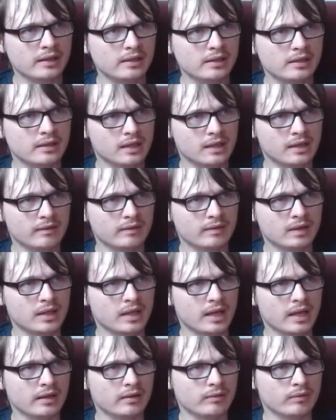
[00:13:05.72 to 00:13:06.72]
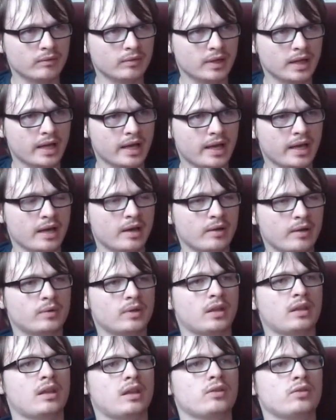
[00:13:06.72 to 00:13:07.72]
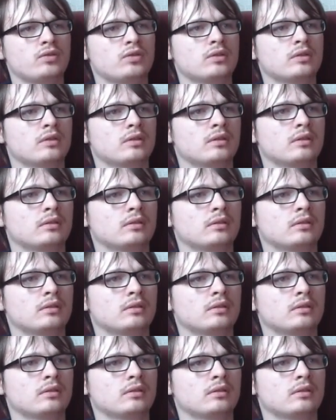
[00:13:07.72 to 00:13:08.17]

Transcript: seems like one of those